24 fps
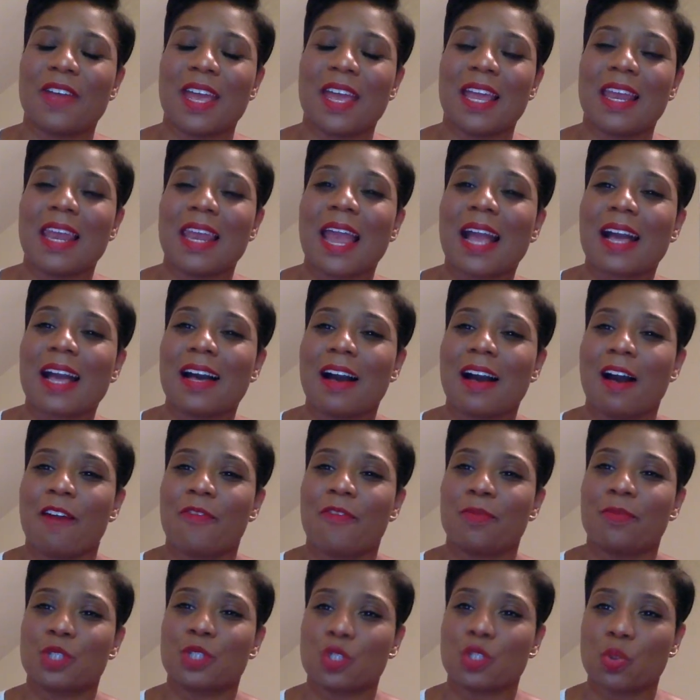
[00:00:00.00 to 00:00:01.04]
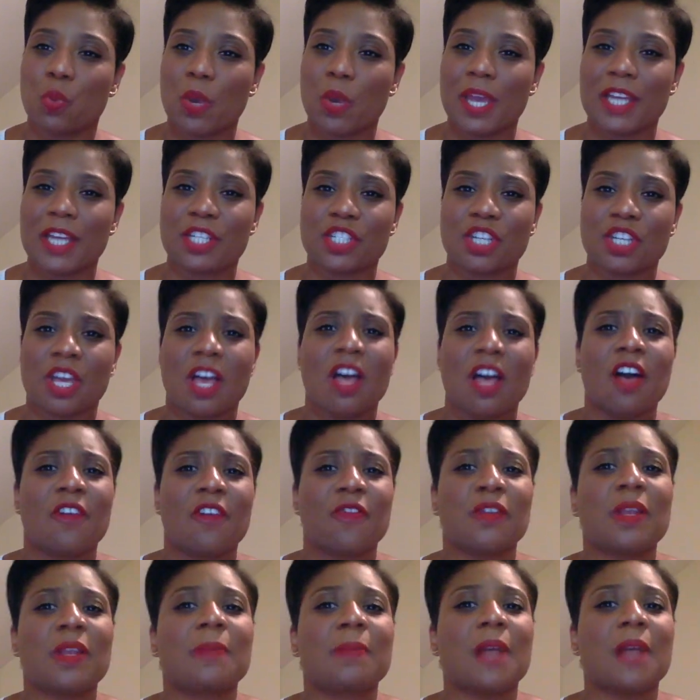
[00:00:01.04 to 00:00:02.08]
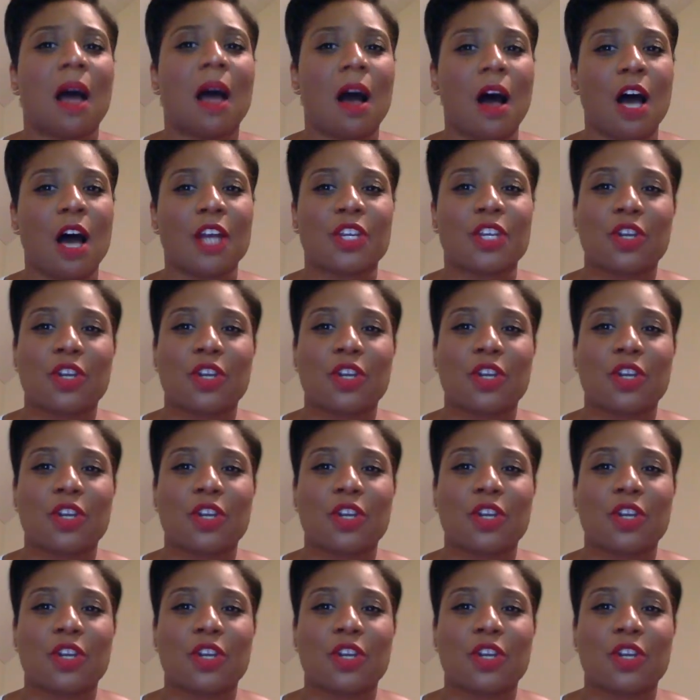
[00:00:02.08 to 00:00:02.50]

and like a switch flipped on,